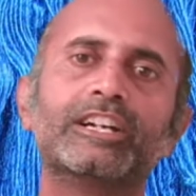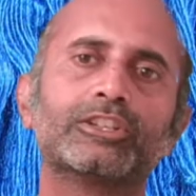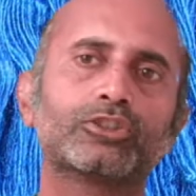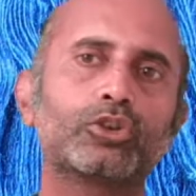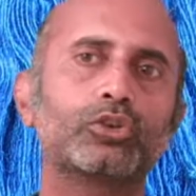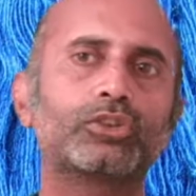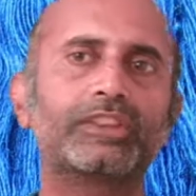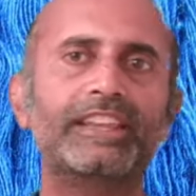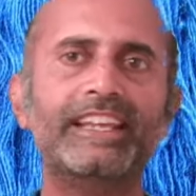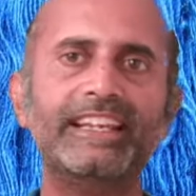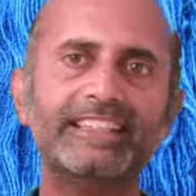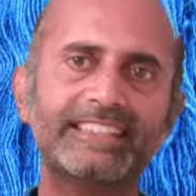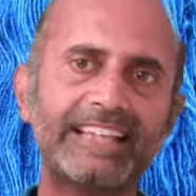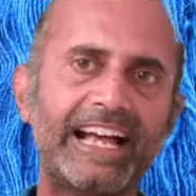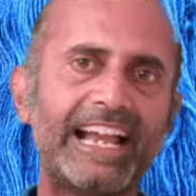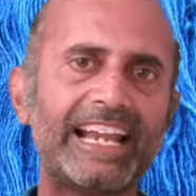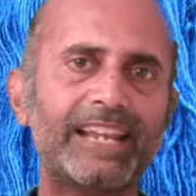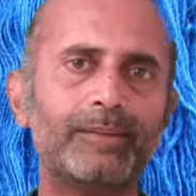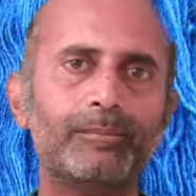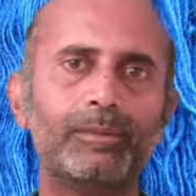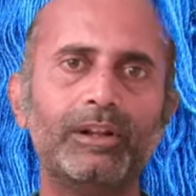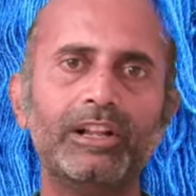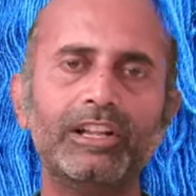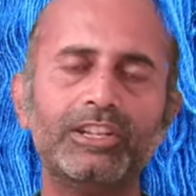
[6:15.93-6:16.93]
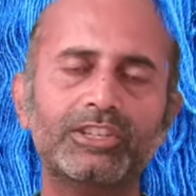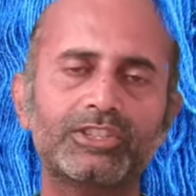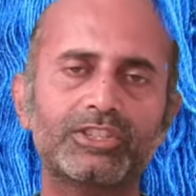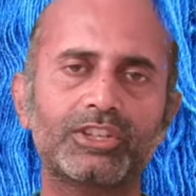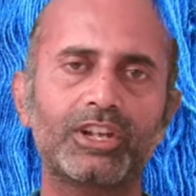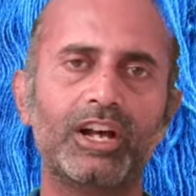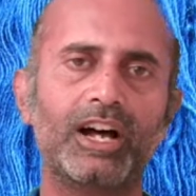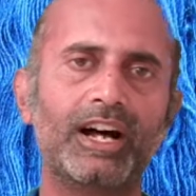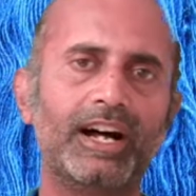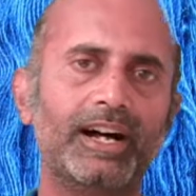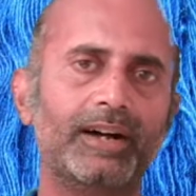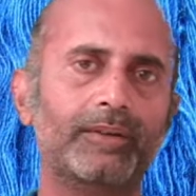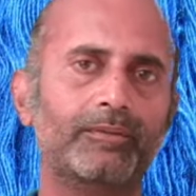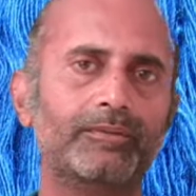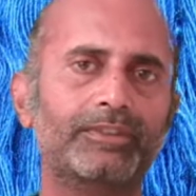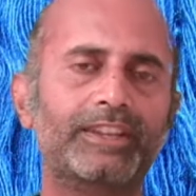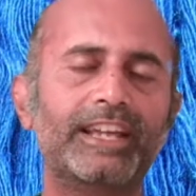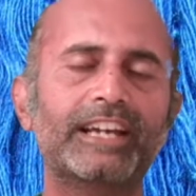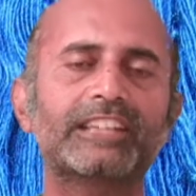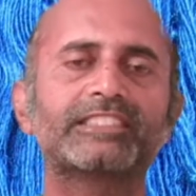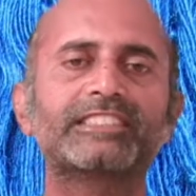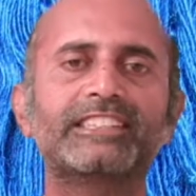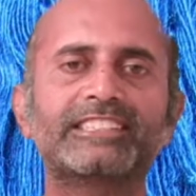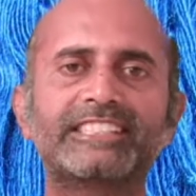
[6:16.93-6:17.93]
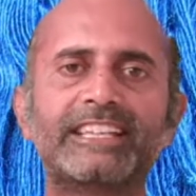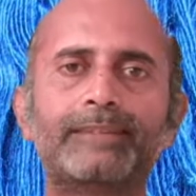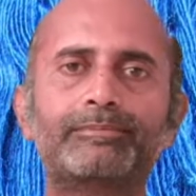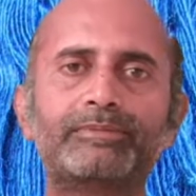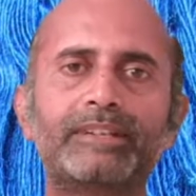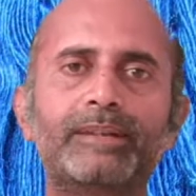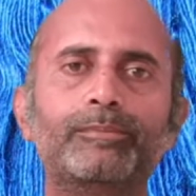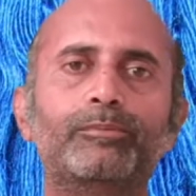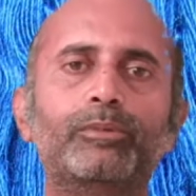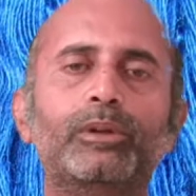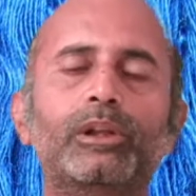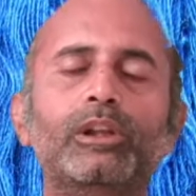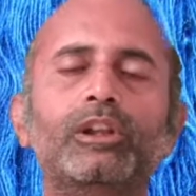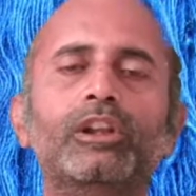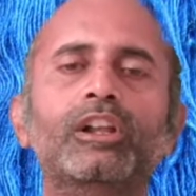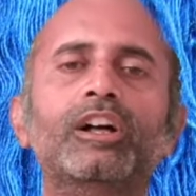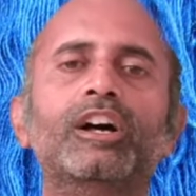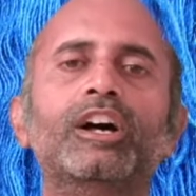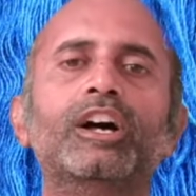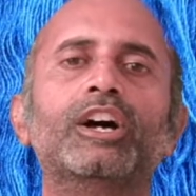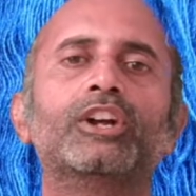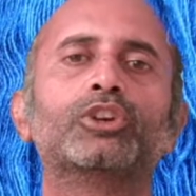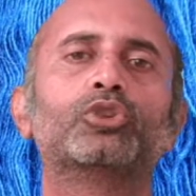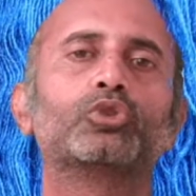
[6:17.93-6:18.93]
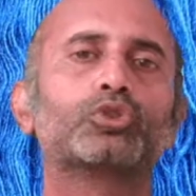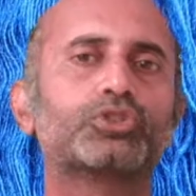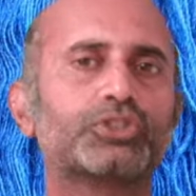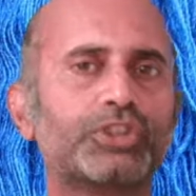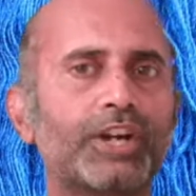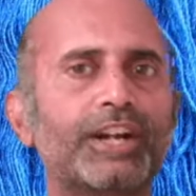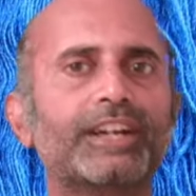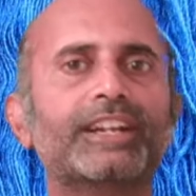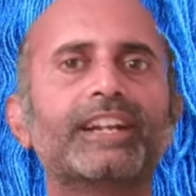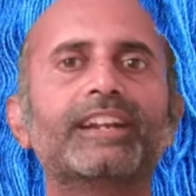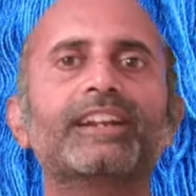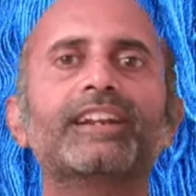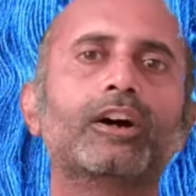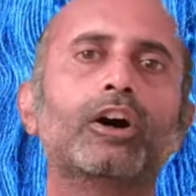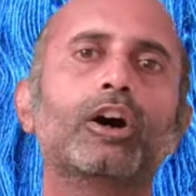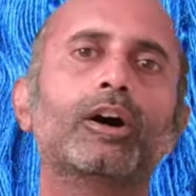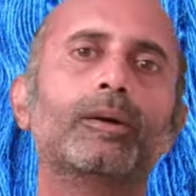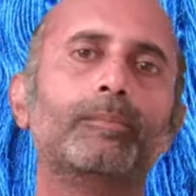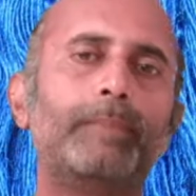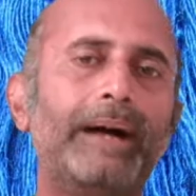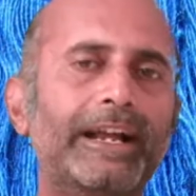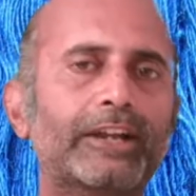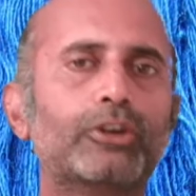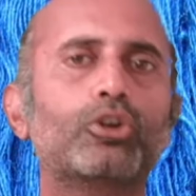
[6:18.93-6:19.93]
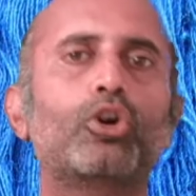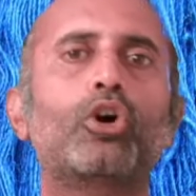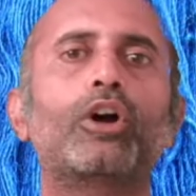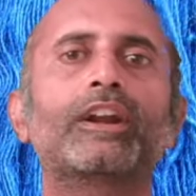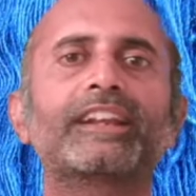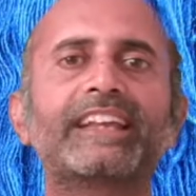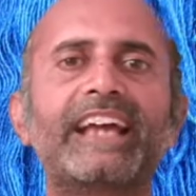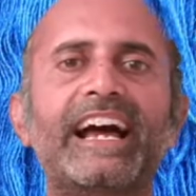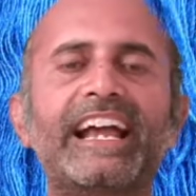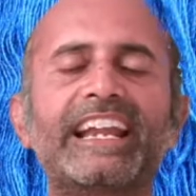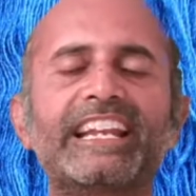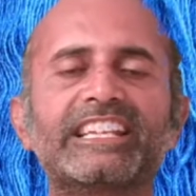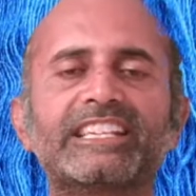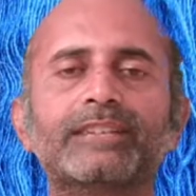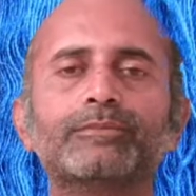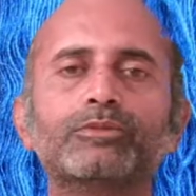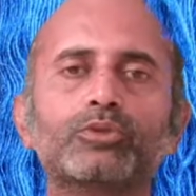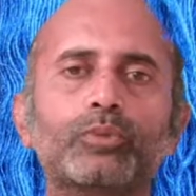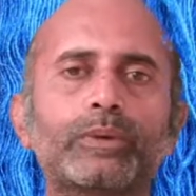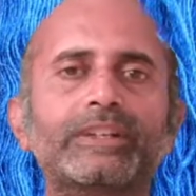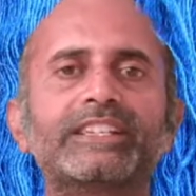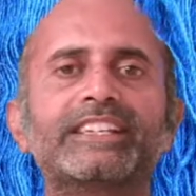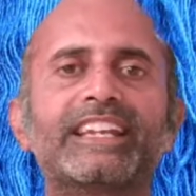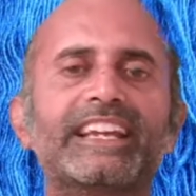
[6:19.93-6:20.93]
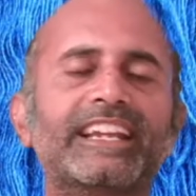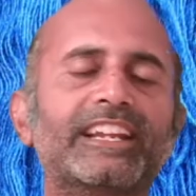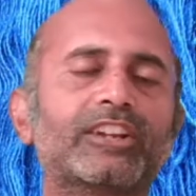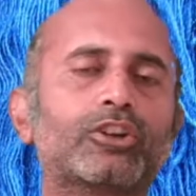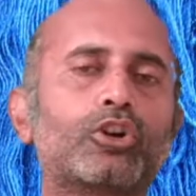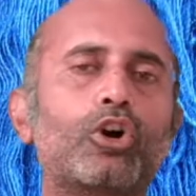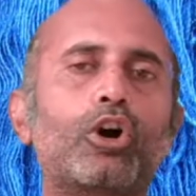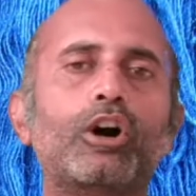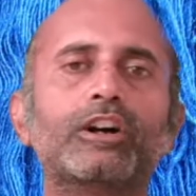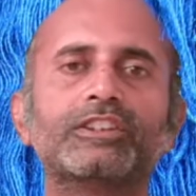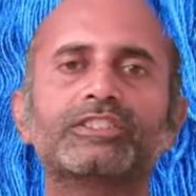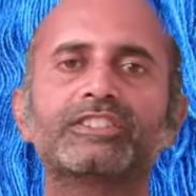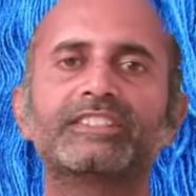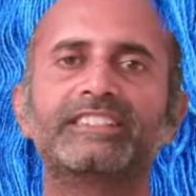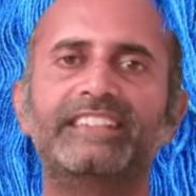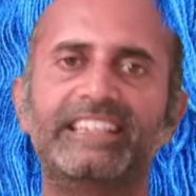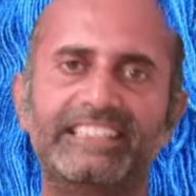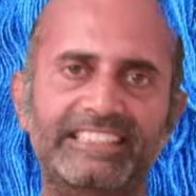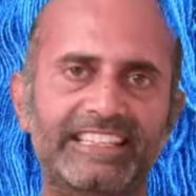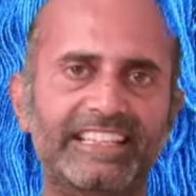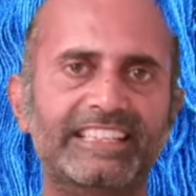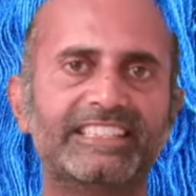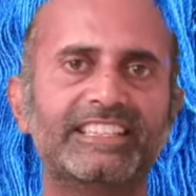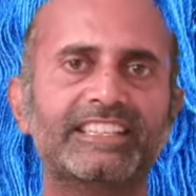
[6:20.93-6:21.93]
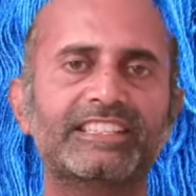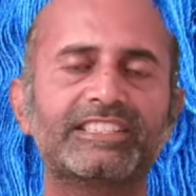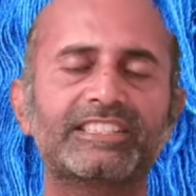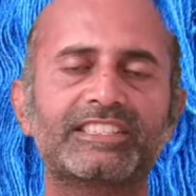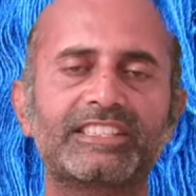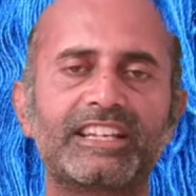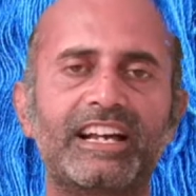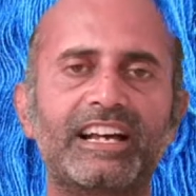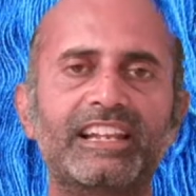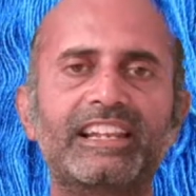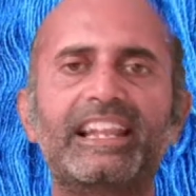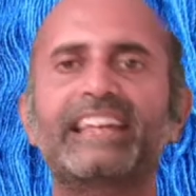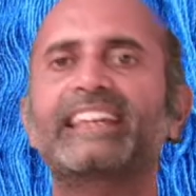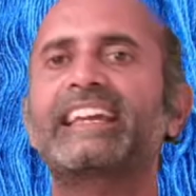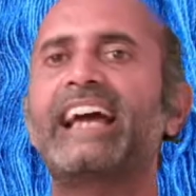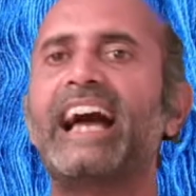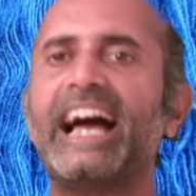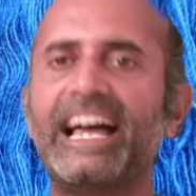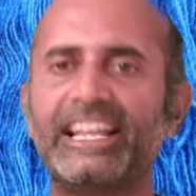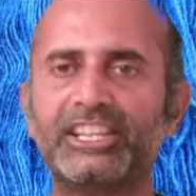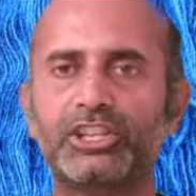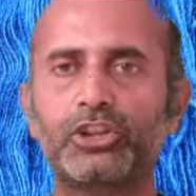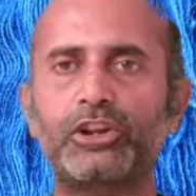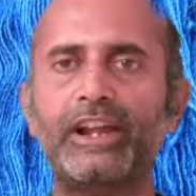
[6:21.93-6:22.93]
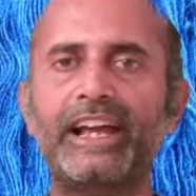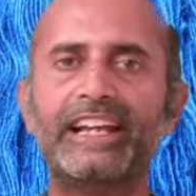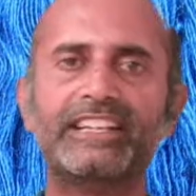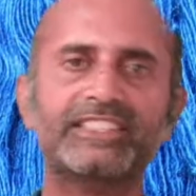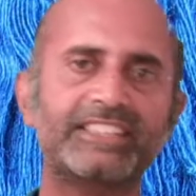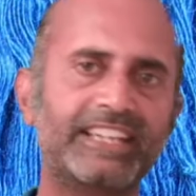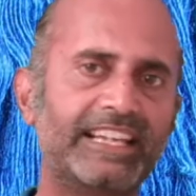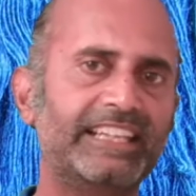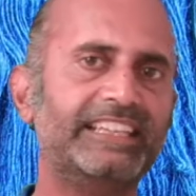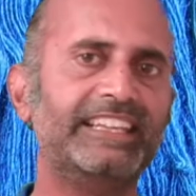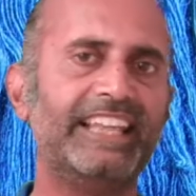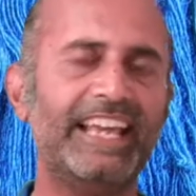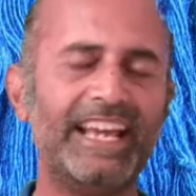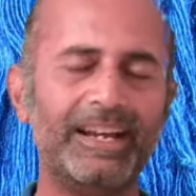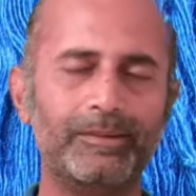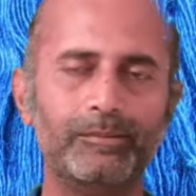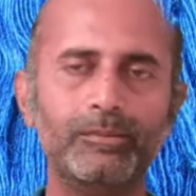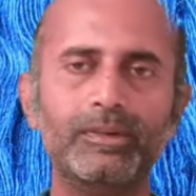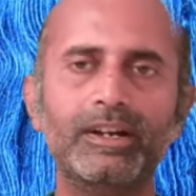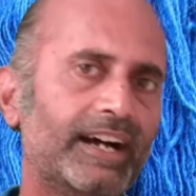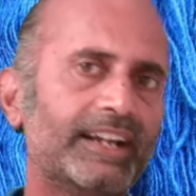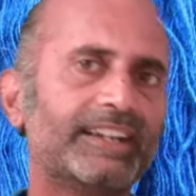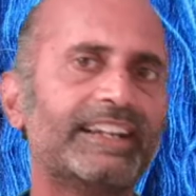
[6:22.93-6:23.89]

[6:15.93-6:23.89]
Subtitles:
So these animals, they are susceptible to certain microorganisms which can cause diseases like anthrax in them.